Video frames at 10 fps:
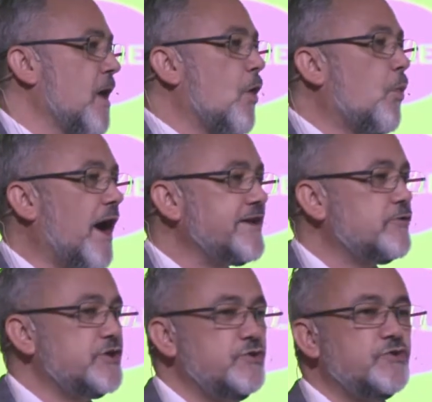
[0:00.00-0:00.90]
why
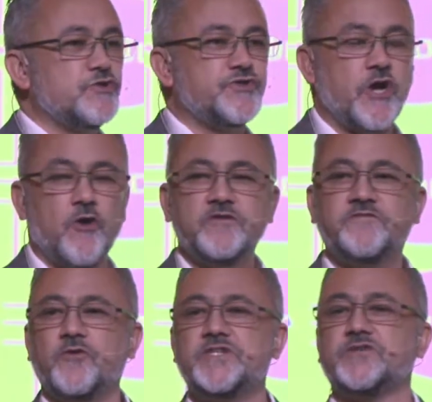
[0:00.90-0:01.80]
not use your tone of
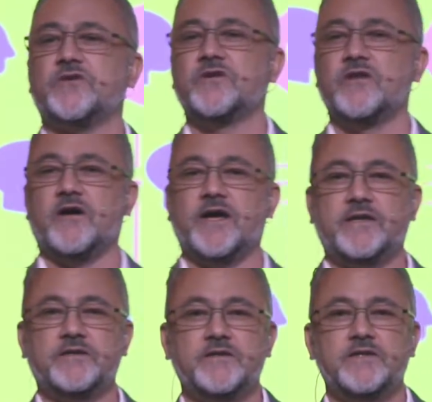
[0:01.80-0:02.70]
voice
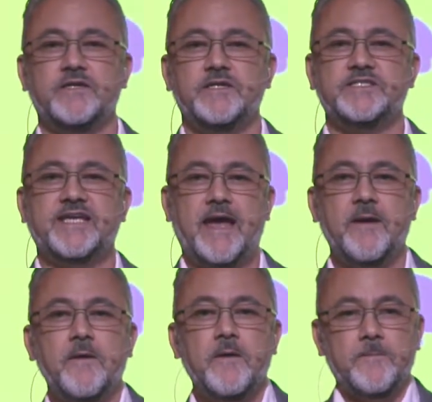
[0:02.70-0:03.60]
online to get
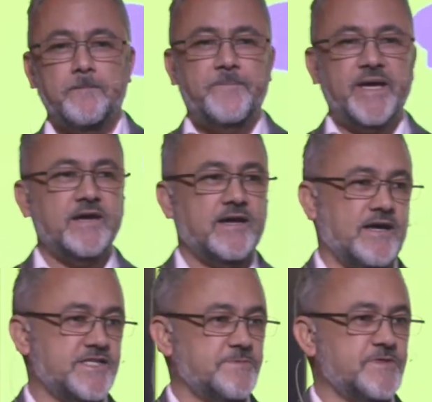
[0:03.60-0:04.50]
bigger
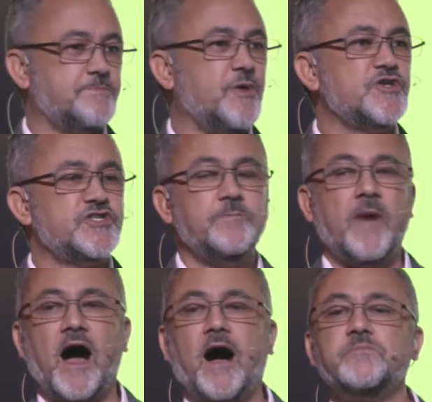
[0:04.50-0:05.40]
customers? Push them
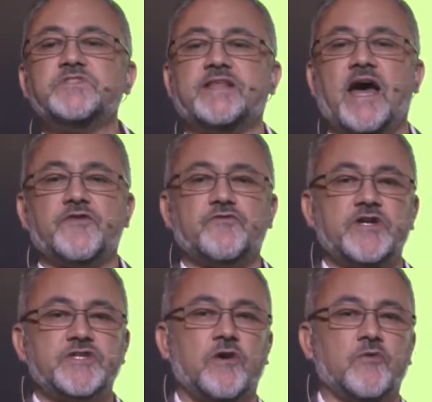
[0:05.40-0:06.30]
up to that
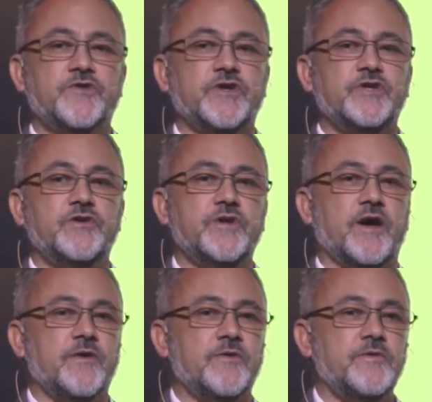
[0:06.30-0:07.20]
threshold that you
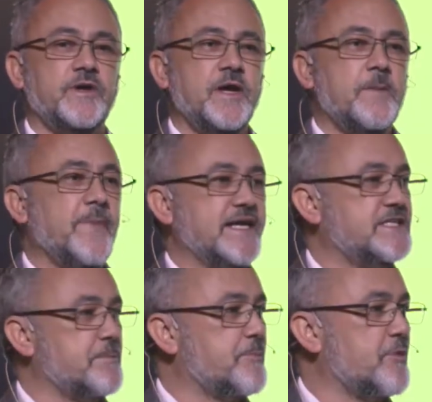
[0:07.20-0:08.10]
know makes
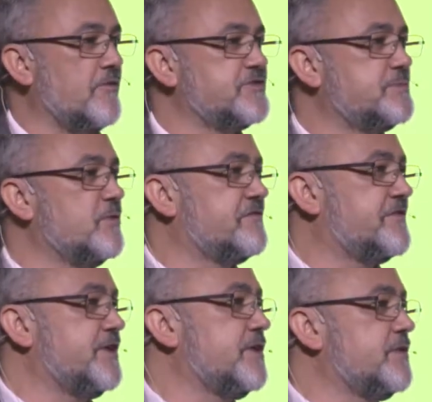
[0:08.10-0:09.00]
it profitable
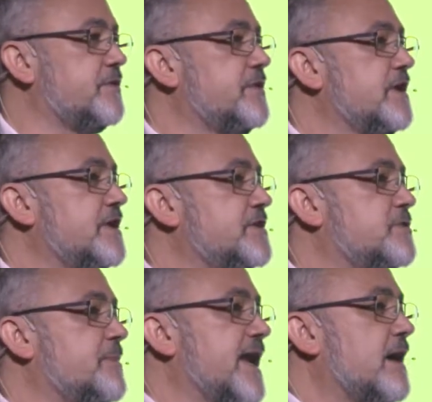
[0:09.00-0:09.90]
for you
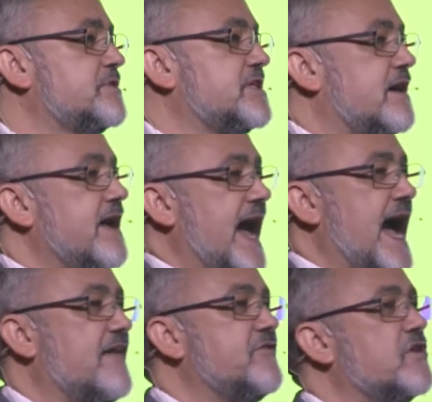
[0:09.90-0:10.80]
to be able to
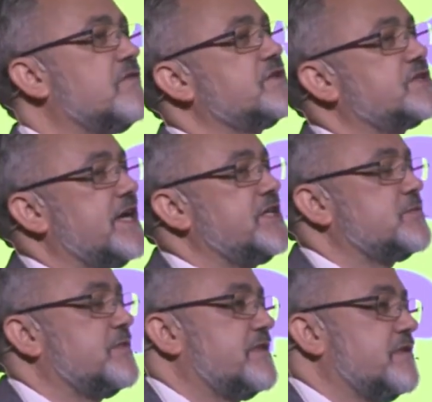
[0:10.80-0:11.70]
have a
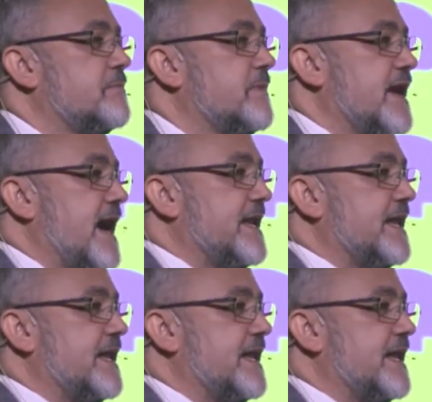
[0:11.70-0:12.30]
conversation with them and